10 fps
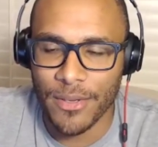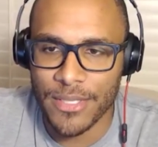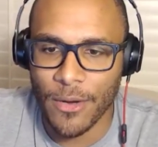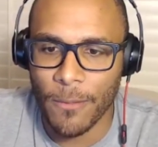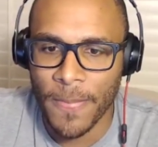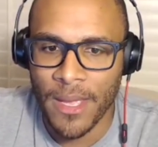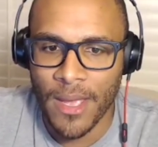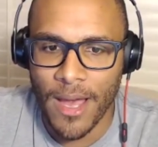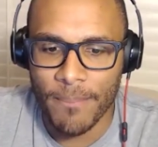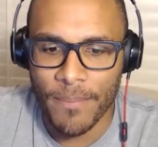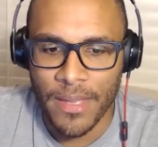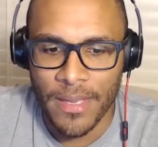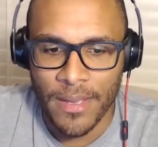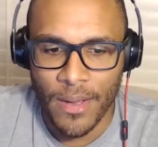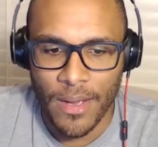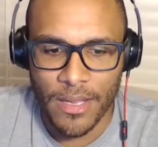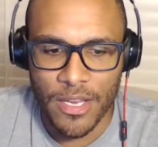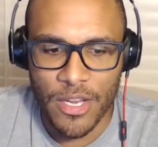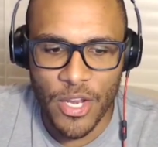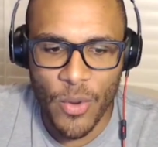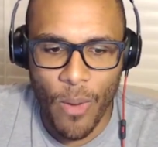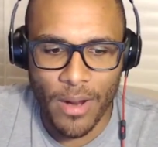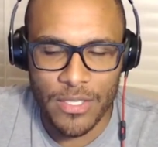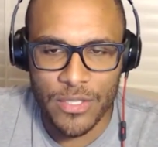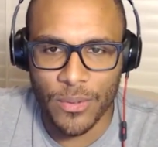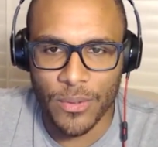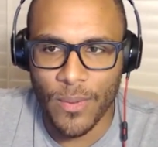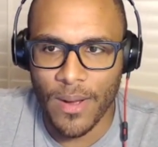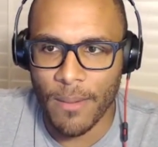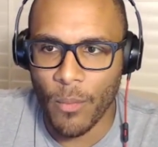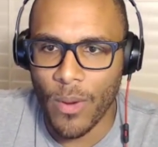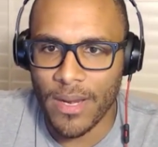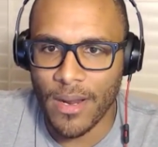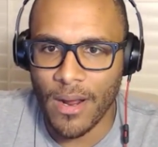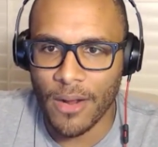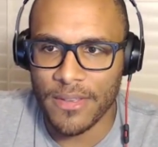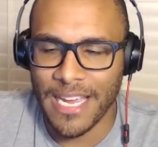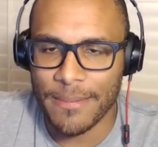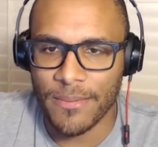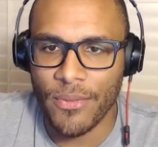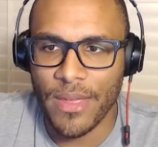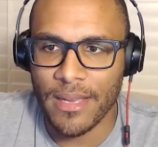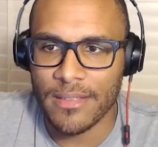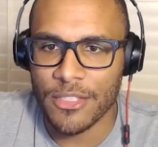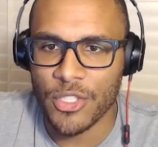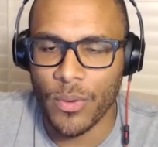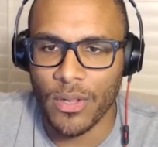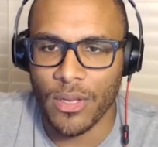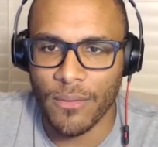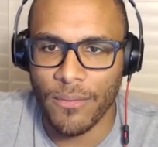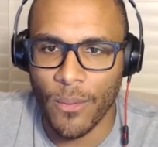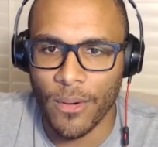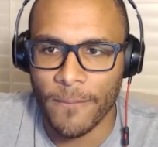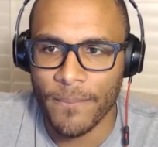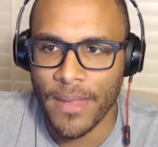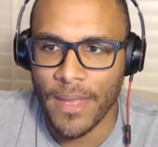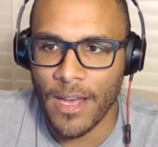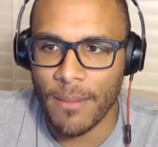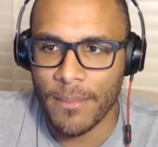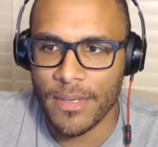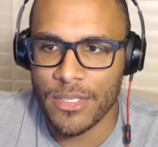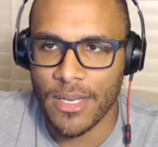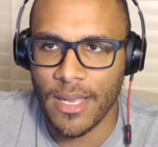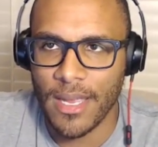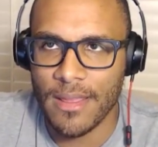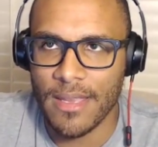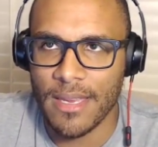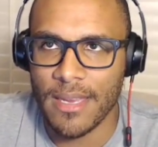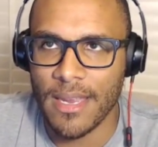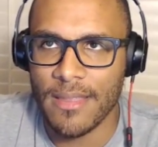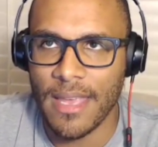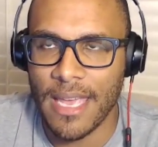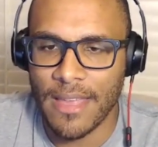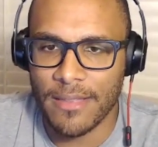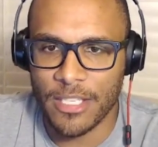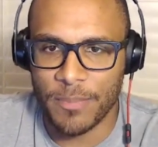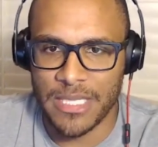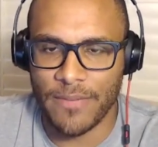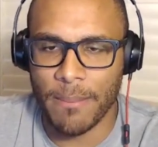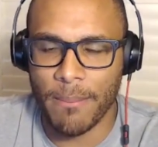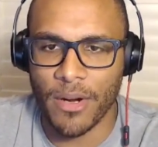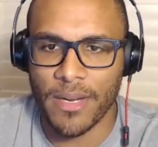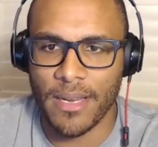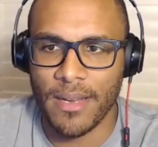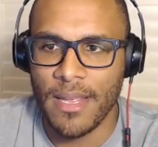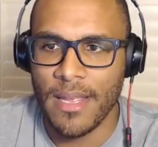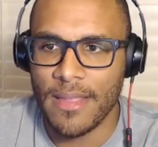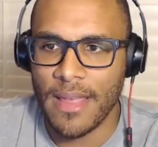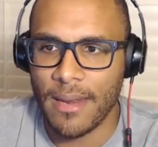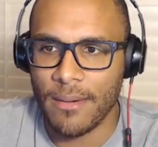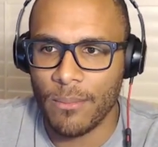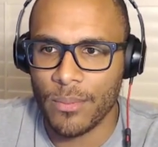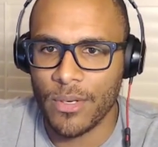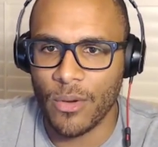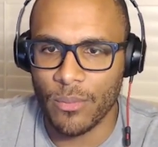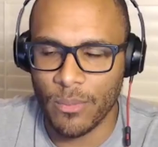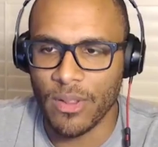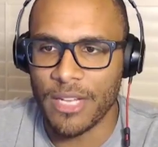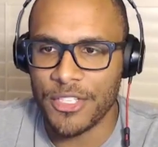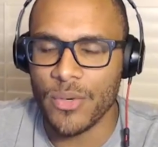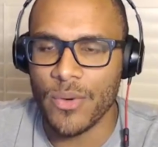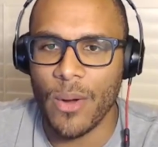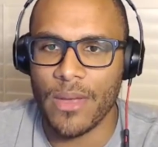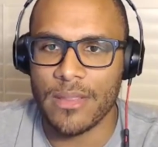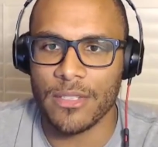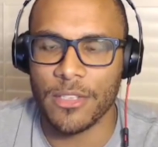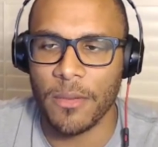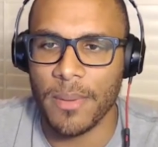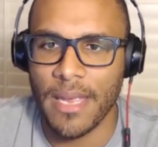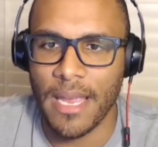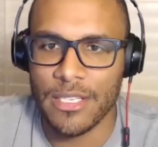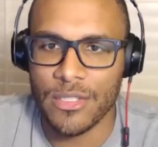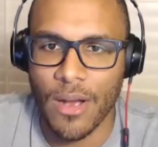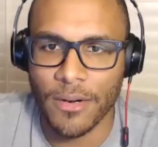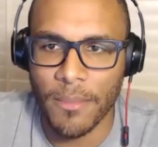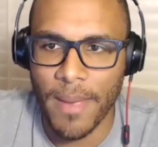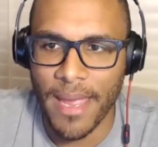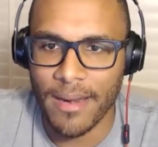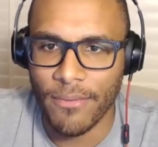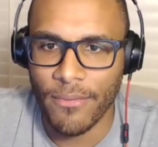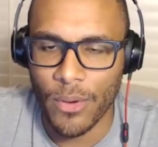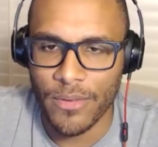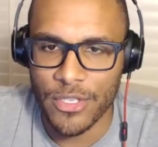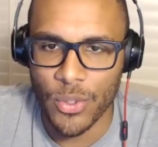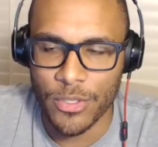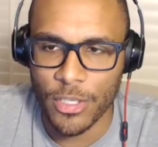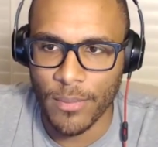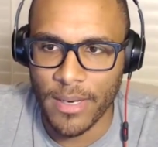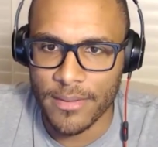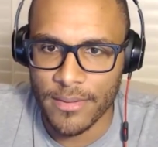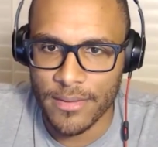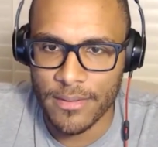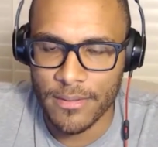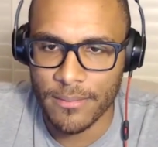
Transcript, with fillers: So um, can, you, can you walk us through um, what are the types of things that you want to look for um, in the in the in that the specific market that you know will let you know that there's going to be a strong demand for these short-term rentals?